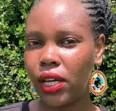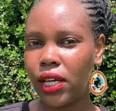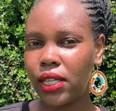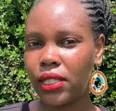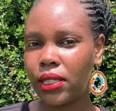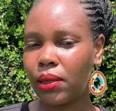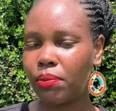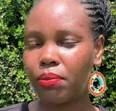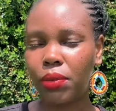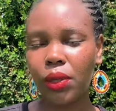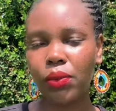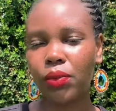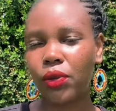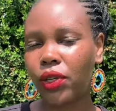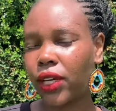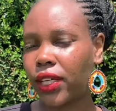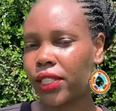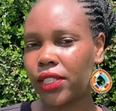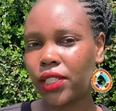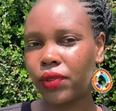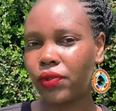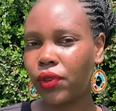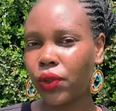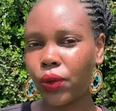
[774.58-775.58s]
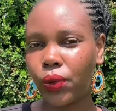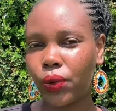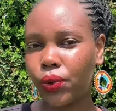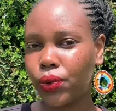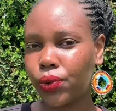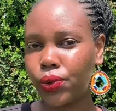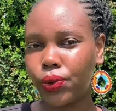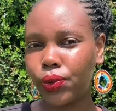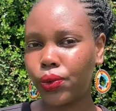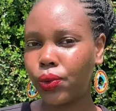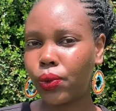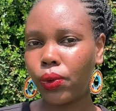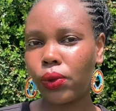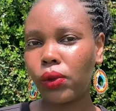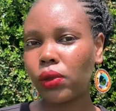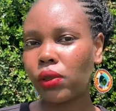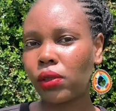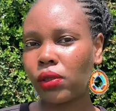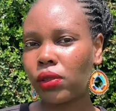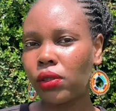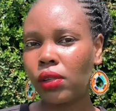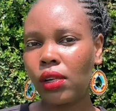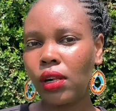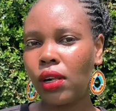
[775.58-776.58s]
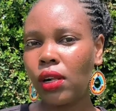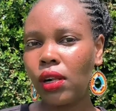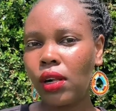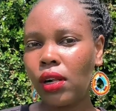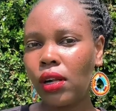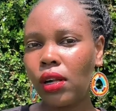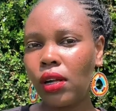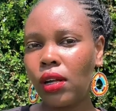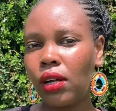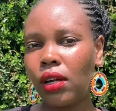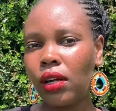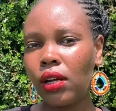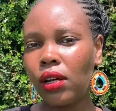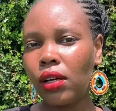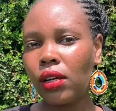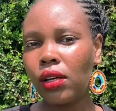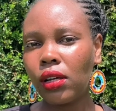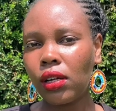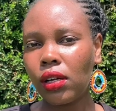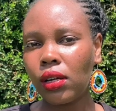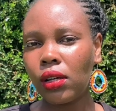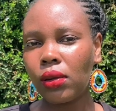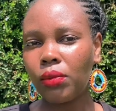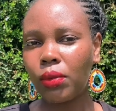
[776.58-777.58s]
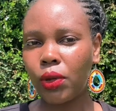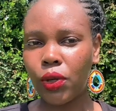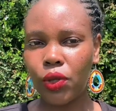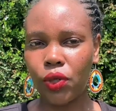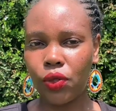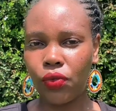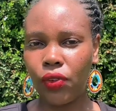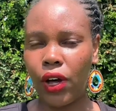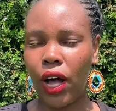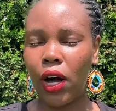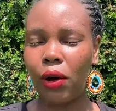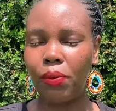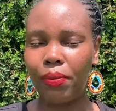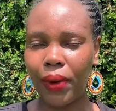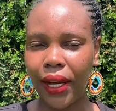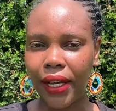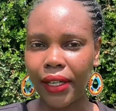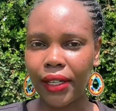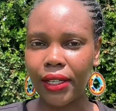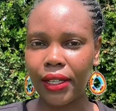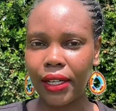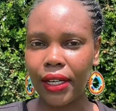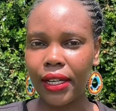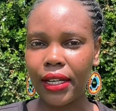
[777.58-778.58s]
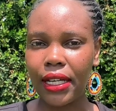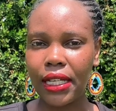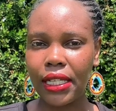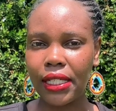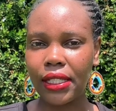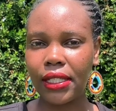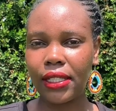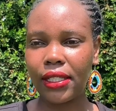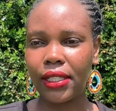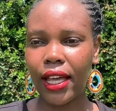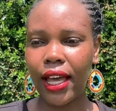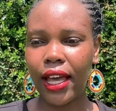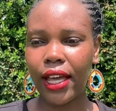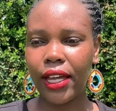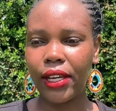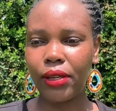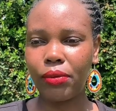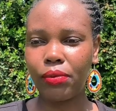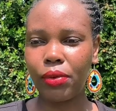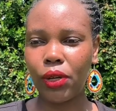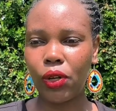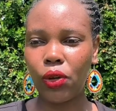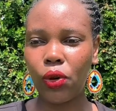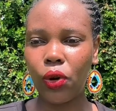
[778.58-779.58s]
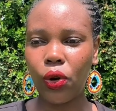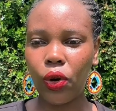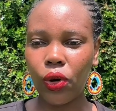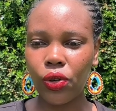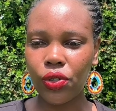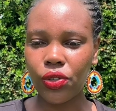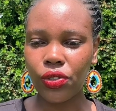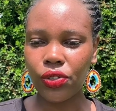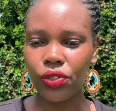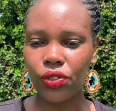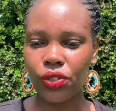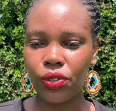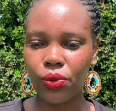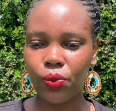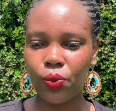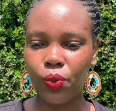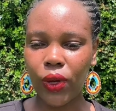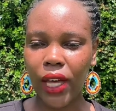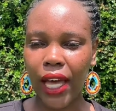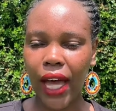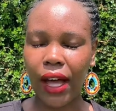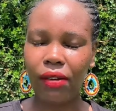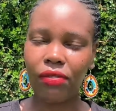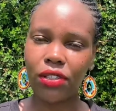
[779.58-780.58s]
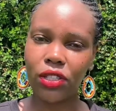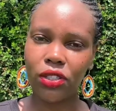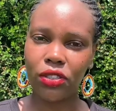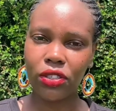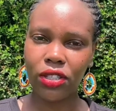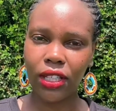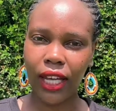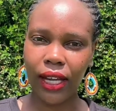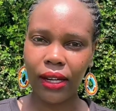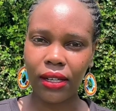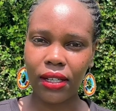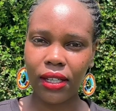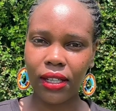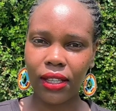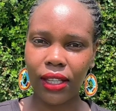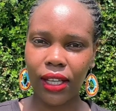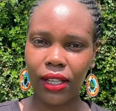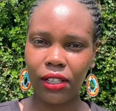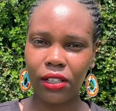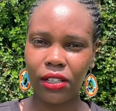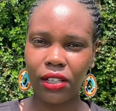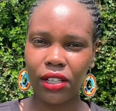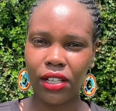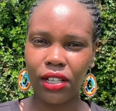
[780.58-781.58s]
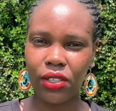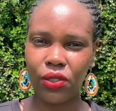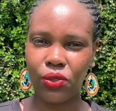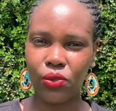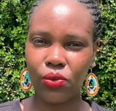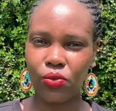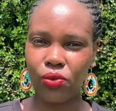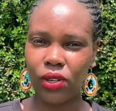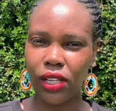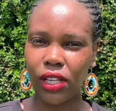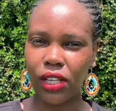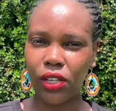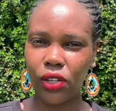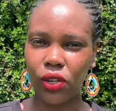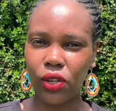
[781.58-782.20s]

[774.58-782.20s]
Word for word: some people can't even go to school because of how bad it is, and because we have a society that is really